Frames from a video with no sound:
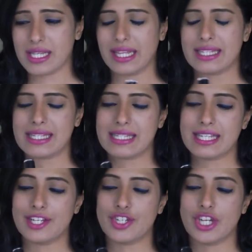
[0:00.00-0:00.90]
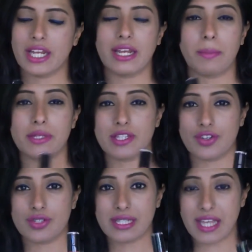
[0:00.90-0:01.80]
and this is in shade number
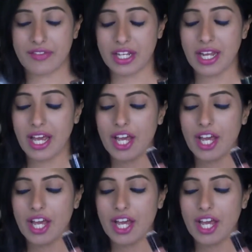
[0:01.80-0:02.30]
07.